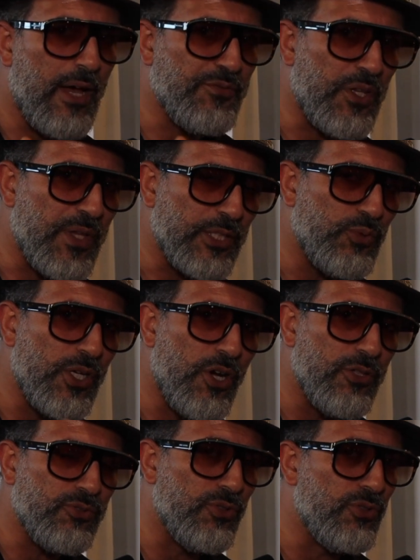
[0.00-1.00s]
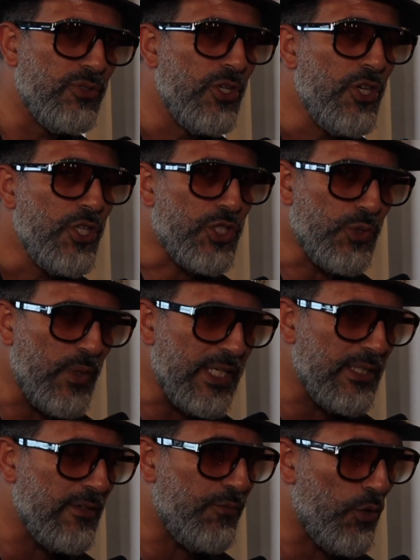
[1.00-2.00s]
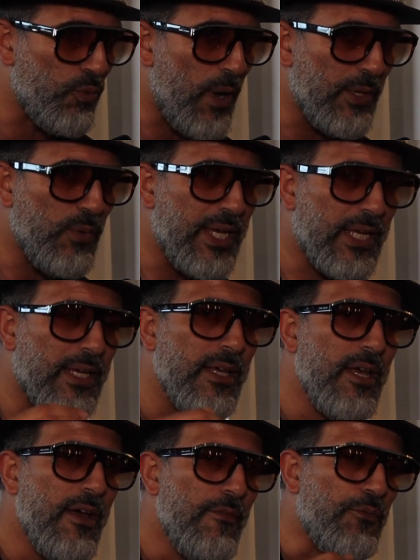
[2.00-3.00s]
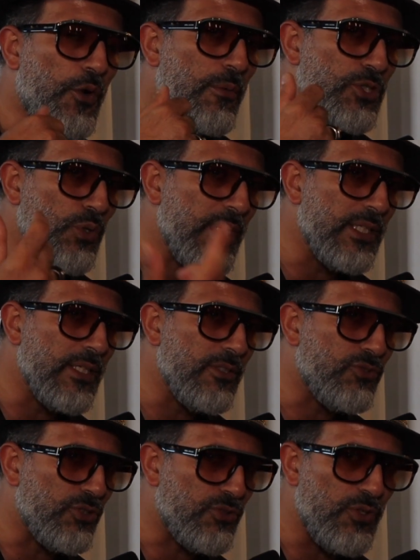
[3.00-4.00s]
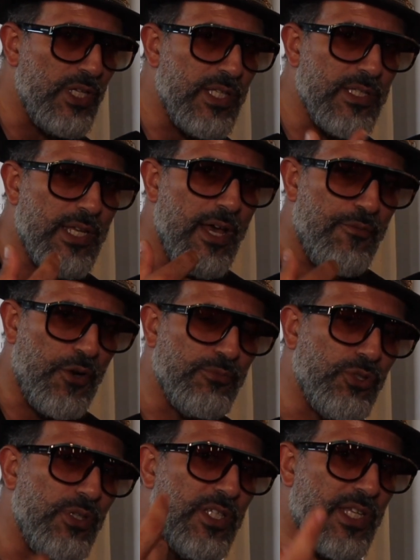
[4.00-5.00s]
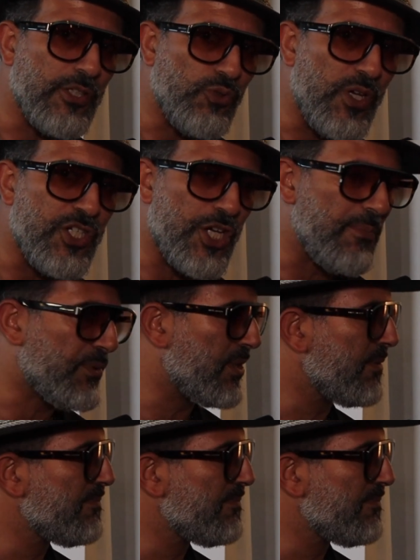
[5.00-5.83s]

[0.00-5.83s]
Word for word: After that, we go to Sweden for one week from Sweden to Tunisia, from Tunisia to Egypt.